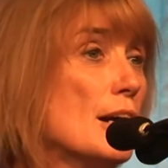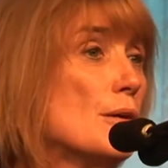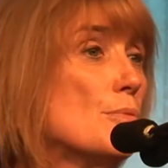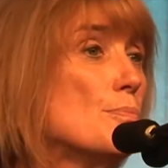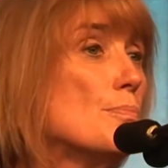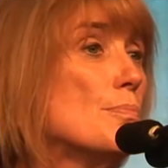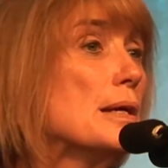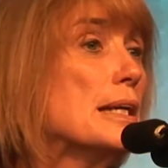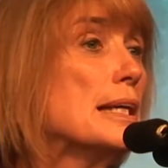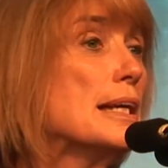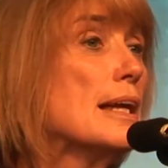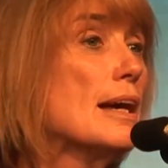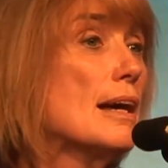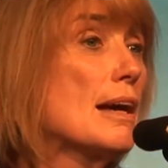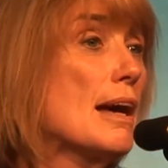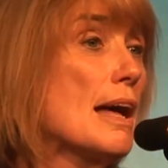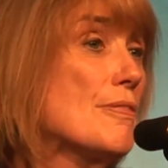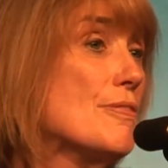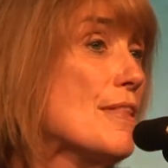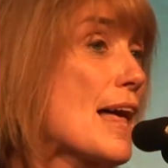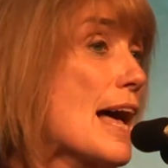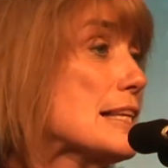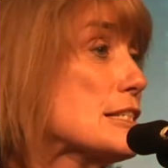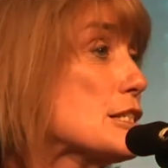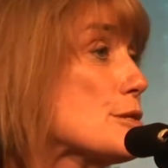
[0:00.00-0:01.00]

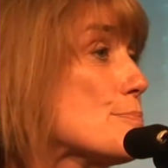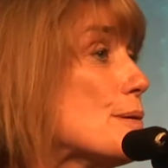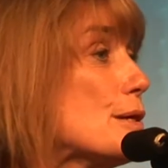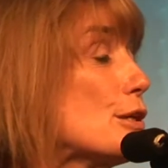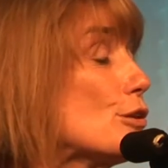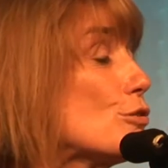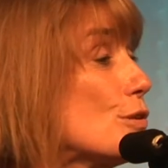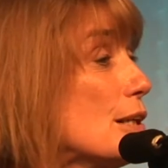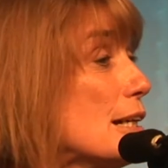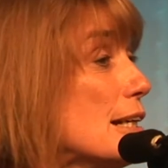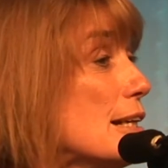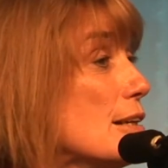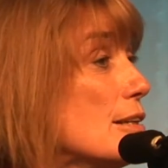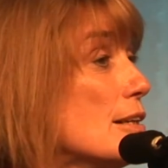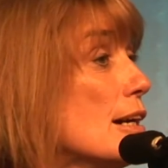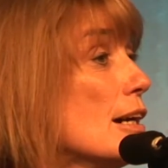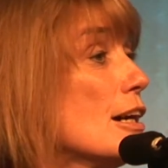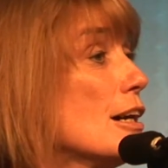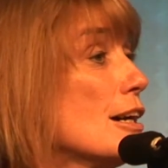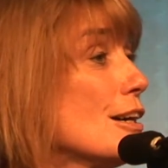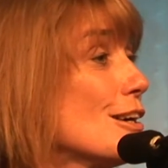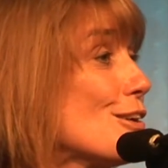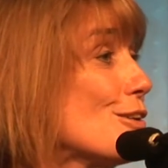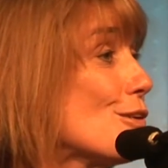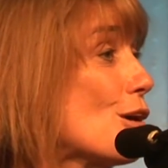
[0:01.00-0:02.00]
and that's been greeted
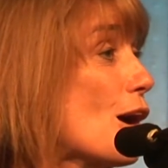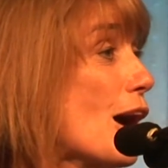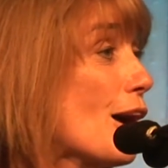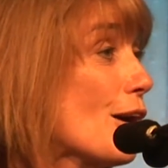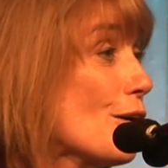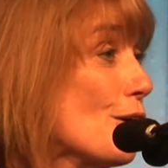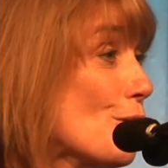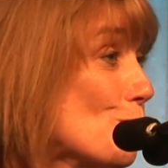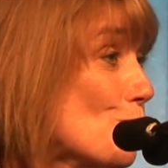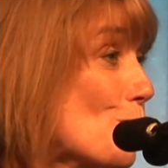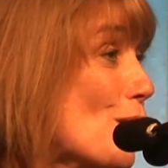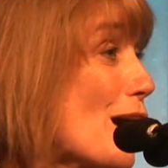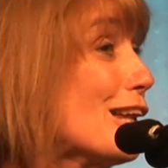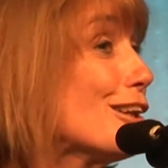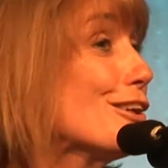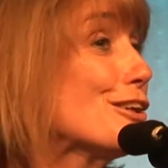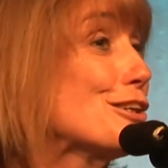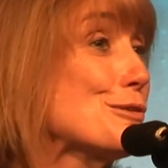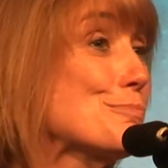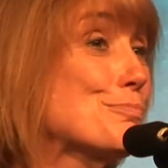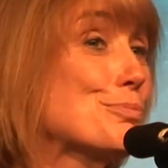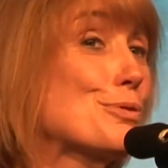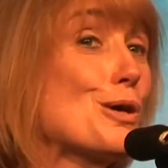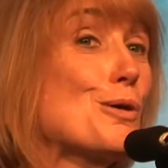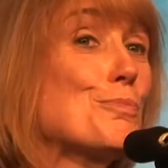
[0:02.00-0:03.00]
well and
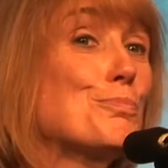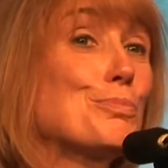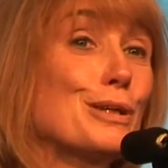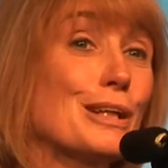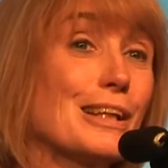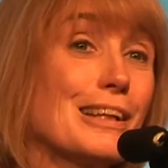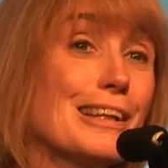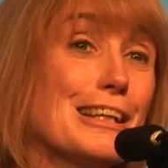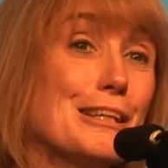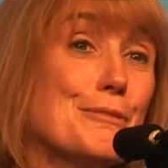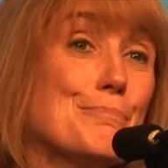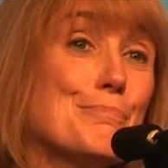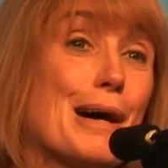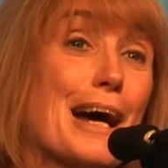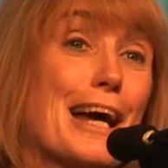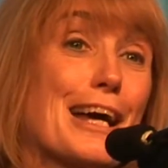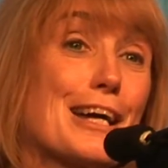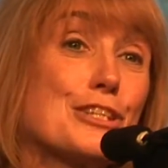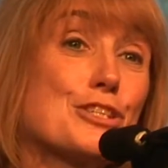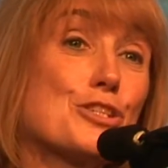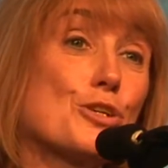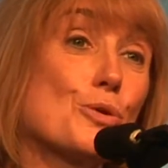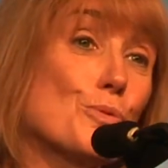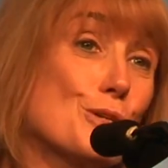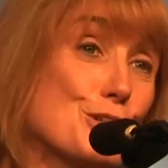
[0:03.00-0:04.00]
appropriately by a
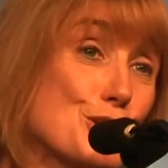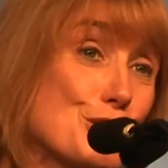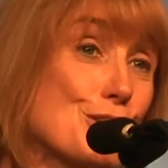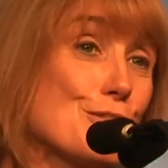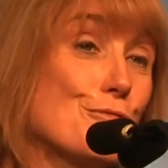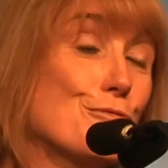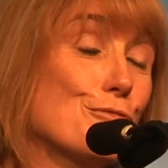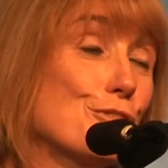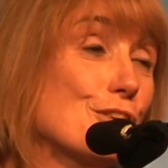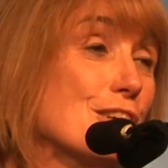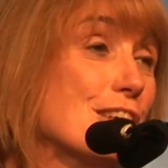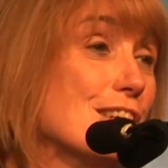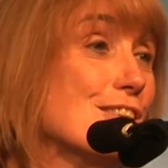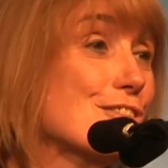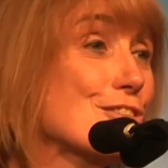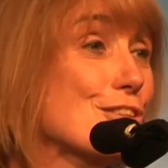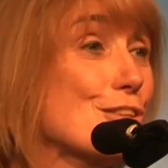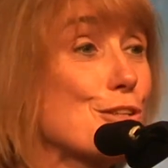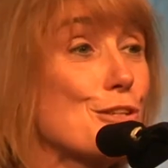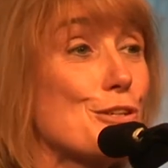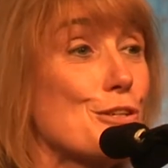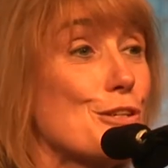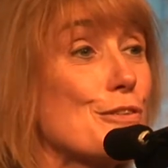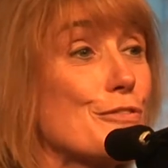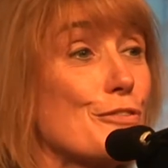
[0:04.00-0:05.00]
tuition freeze at
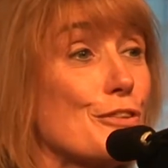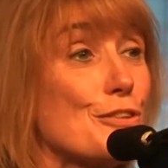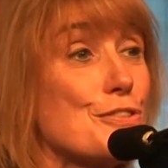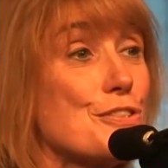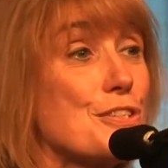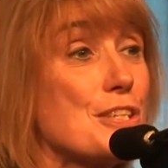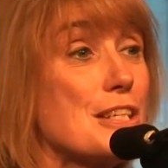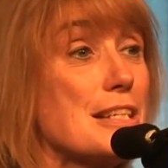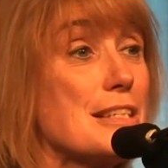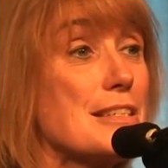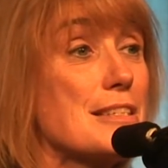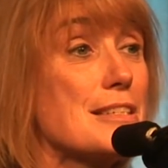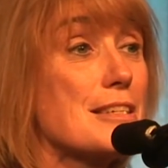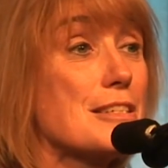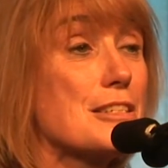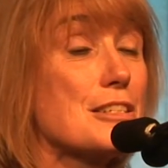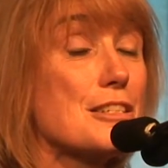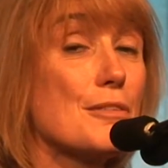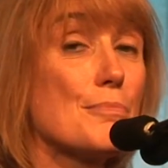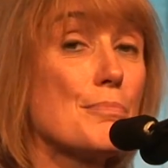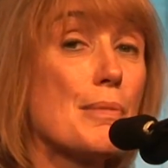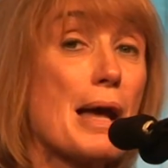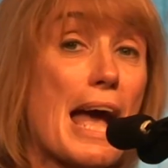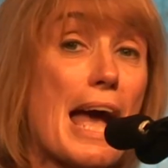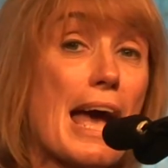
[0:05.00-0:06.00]
the university
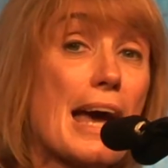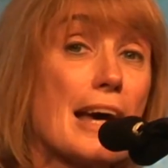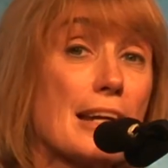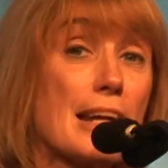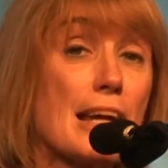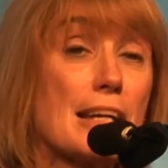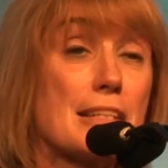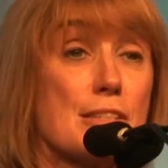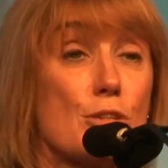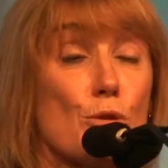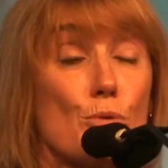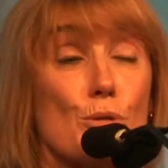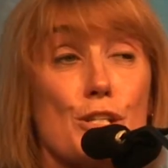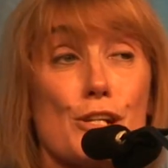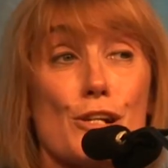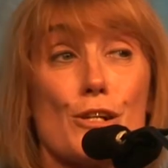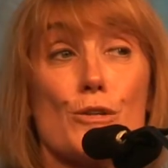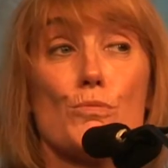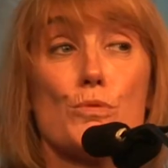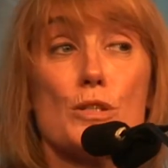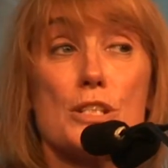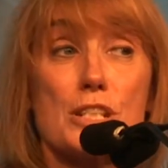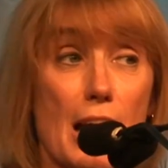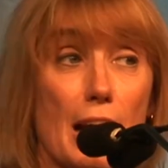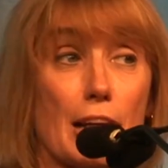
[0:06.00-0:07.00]
system and a tuition
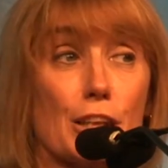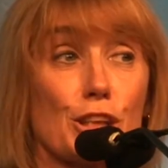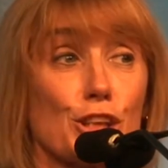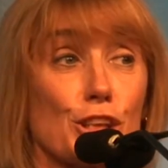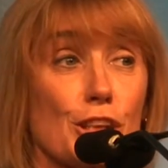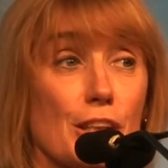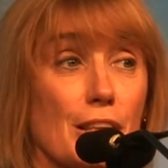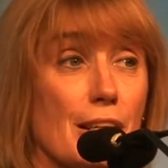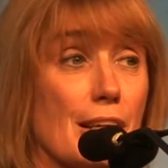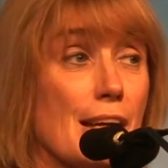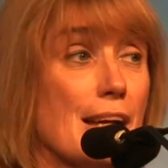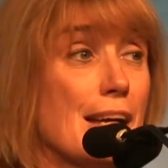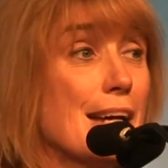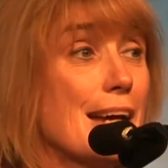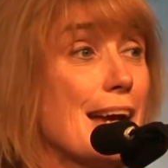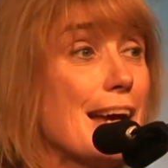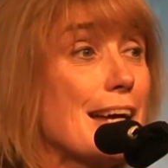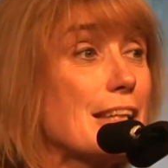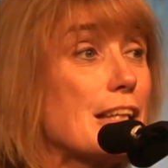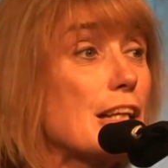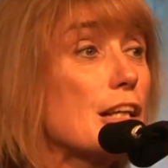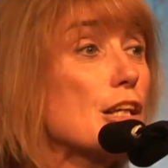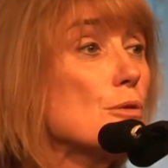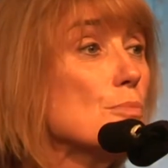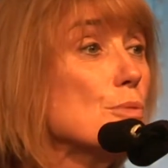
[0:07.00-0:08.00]
reduction
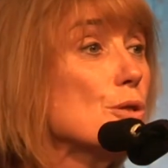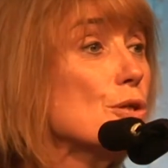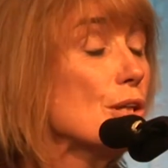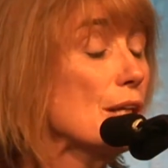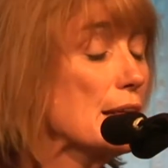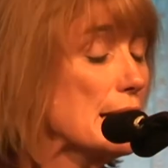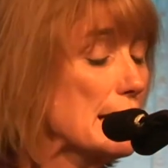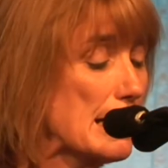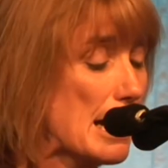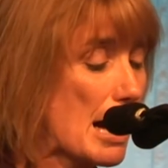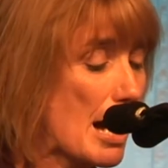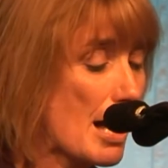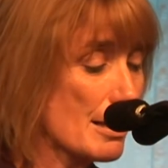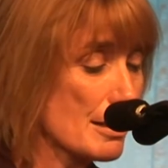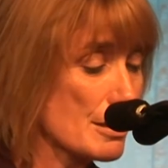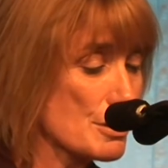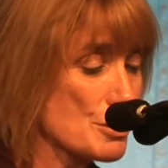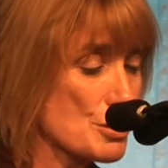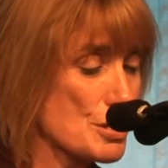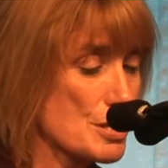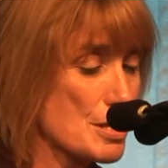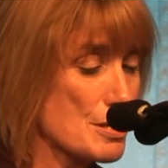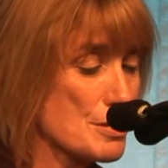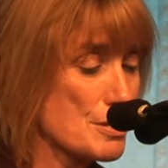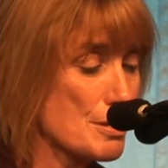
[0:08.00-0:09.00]
at the community college
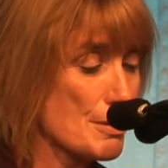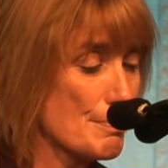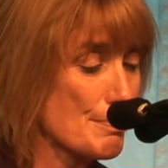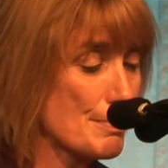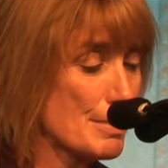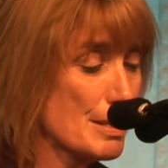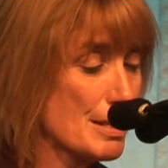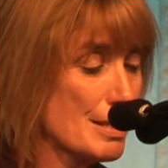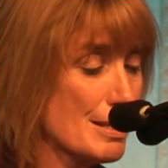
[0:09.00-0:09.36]
system.